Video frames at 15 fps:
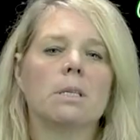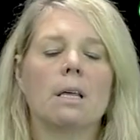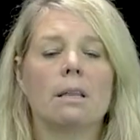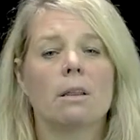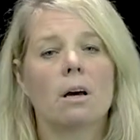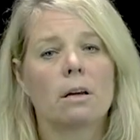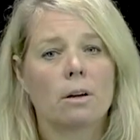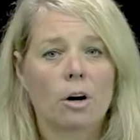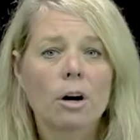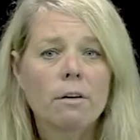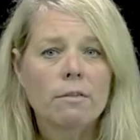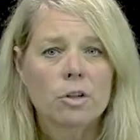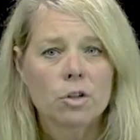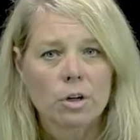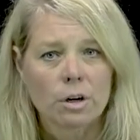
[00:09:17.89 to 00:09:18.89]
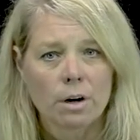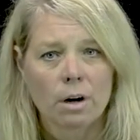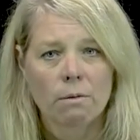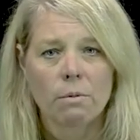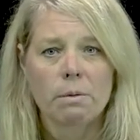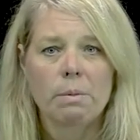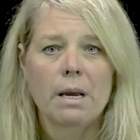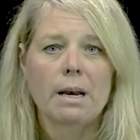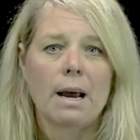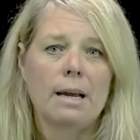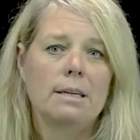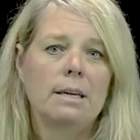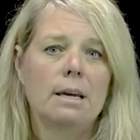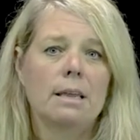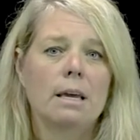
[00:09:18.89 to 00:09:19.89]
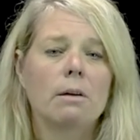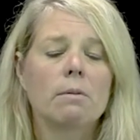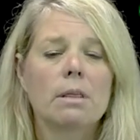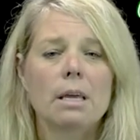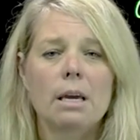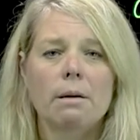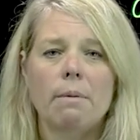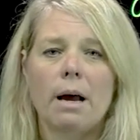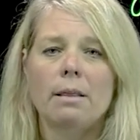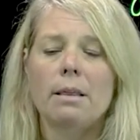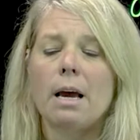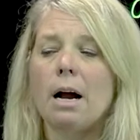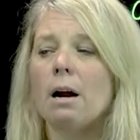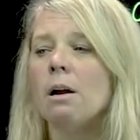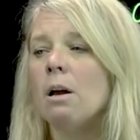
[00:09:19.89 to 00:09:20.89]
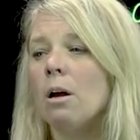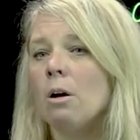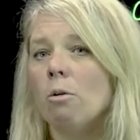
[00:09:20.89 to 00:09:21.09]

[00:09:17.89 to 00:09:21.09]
that the curvature would be an idea that you would think about there,